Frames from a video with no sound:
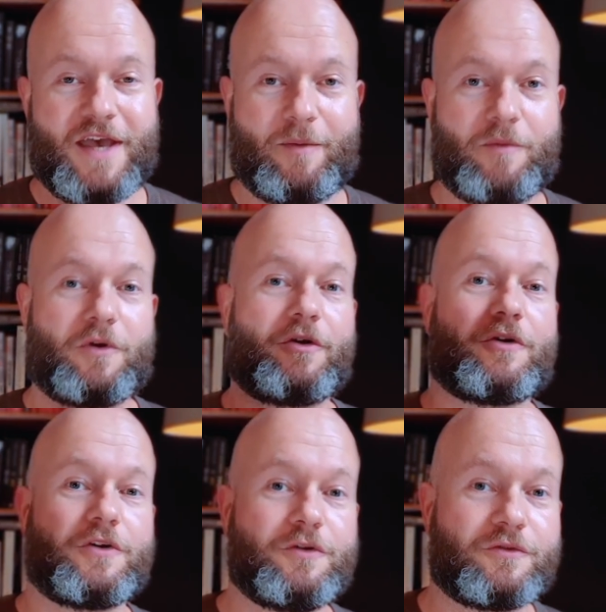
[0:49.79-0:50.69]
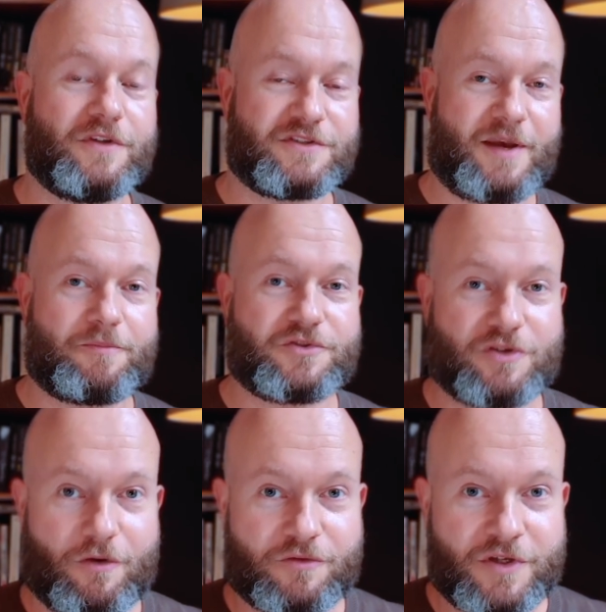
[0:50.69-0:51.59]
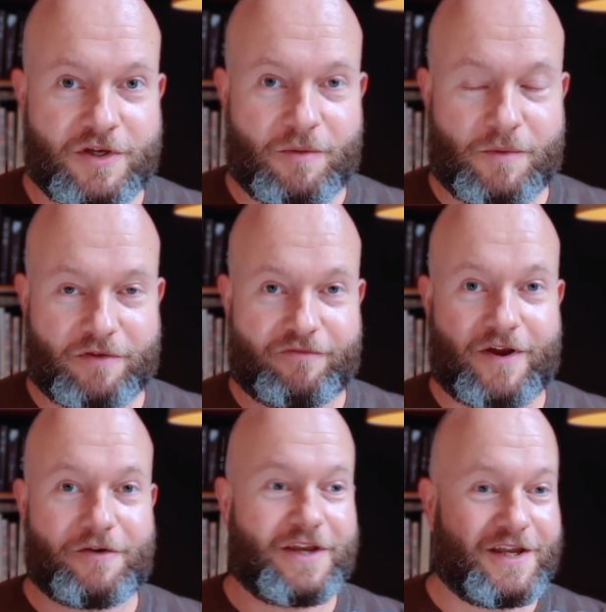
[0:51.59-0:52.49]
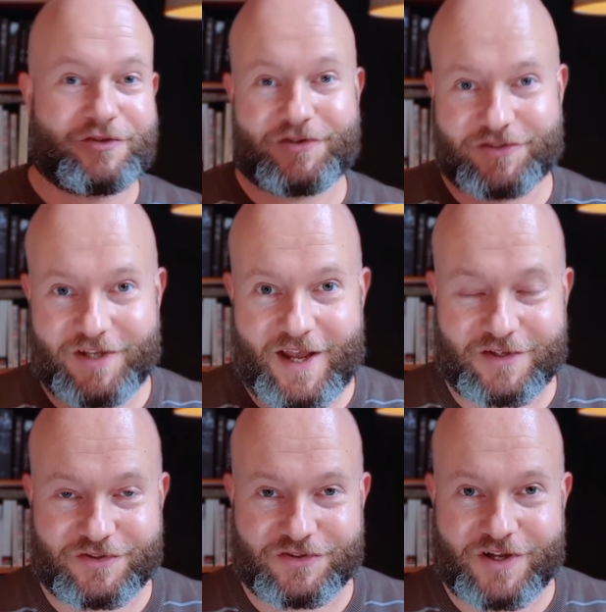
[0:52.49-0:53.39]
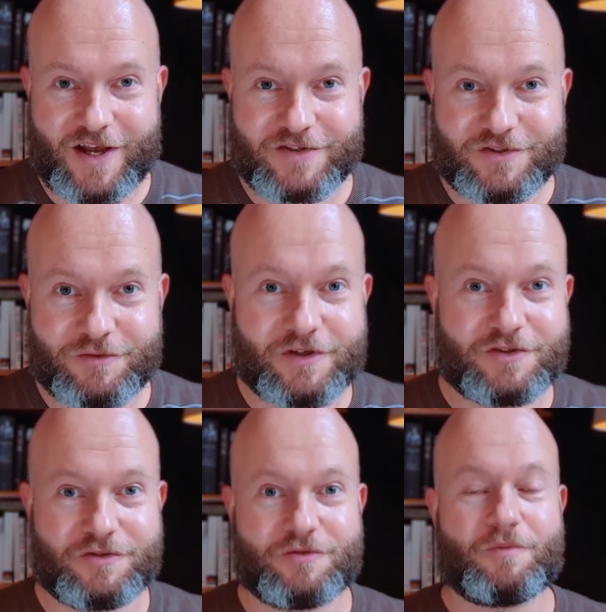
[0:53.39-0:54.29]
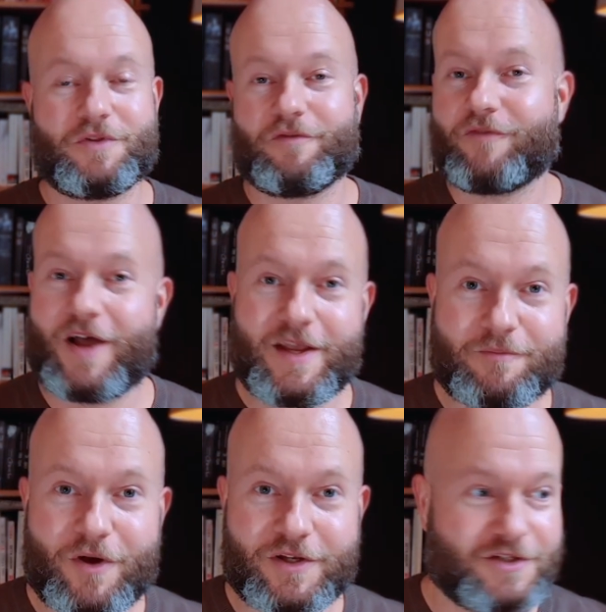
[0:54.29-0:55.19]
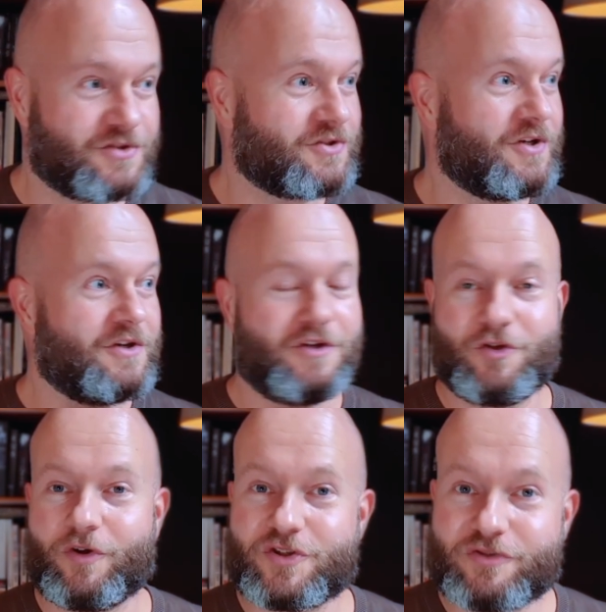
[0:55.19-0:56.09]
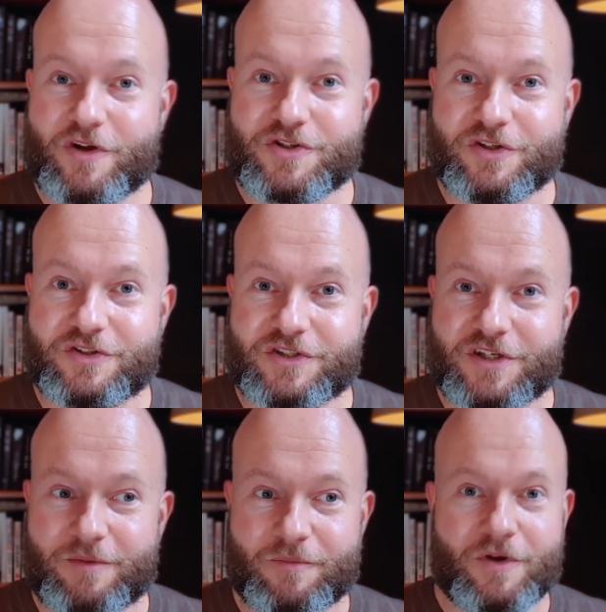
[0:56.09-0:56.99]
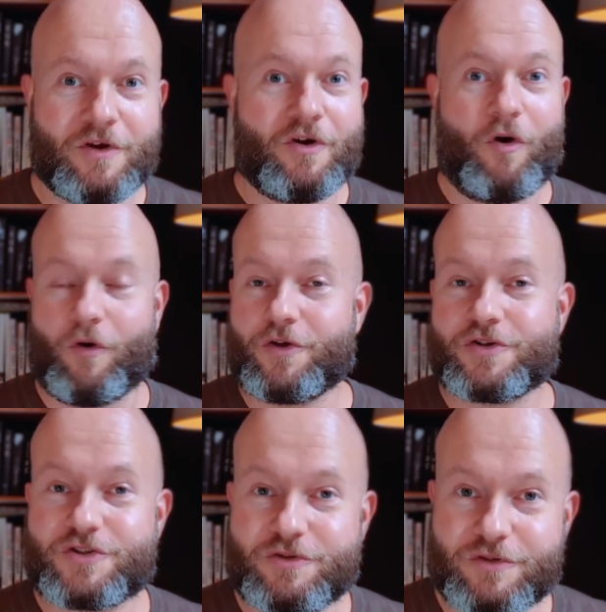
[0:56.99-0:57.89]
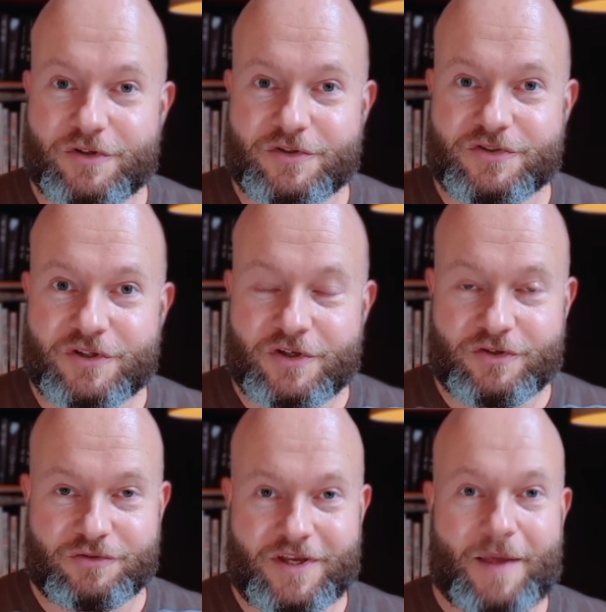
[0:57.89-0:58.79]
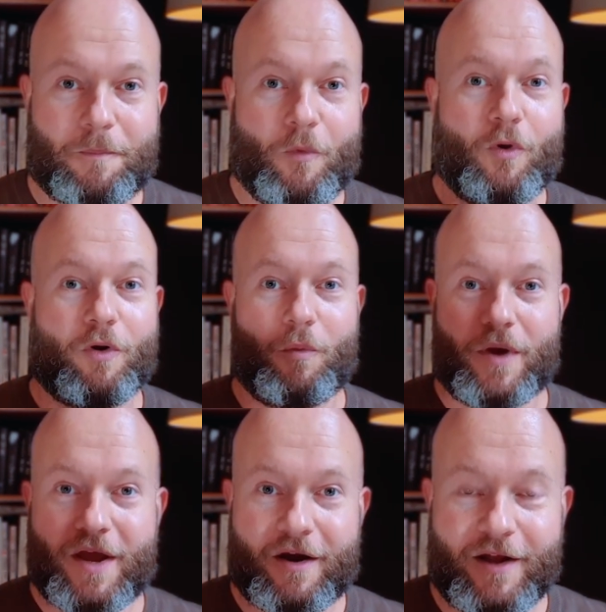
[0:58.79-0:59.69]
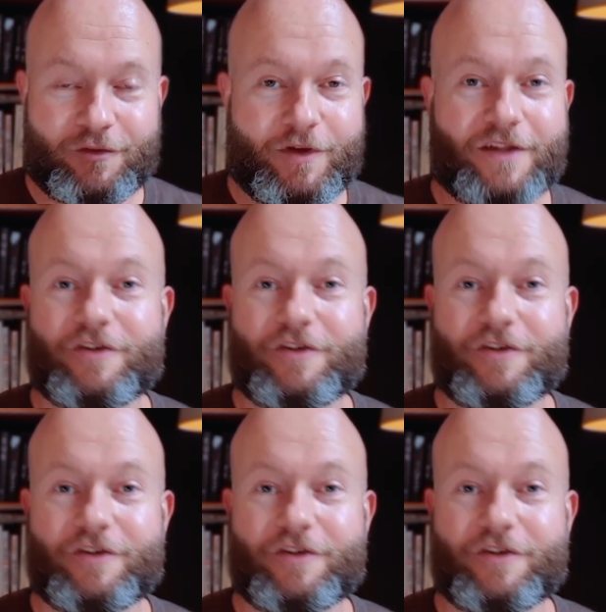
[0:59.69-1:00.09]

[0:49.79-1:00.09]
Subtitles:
And we will conclude this episode with a very interesting exercise you can do with your flying buddies, your instruction team, or your students to get more aware and to get the